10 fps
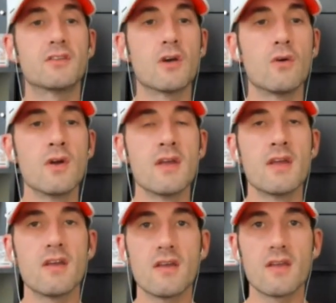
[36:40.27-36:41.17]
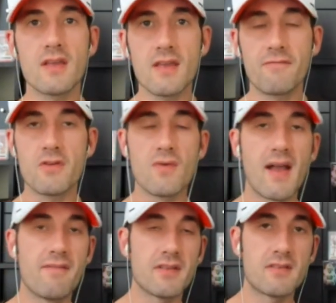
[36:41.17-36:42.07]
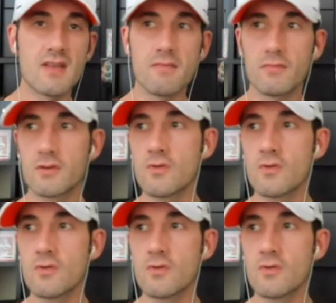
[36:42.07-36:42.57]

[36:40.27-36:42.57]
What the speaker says: So if you have a team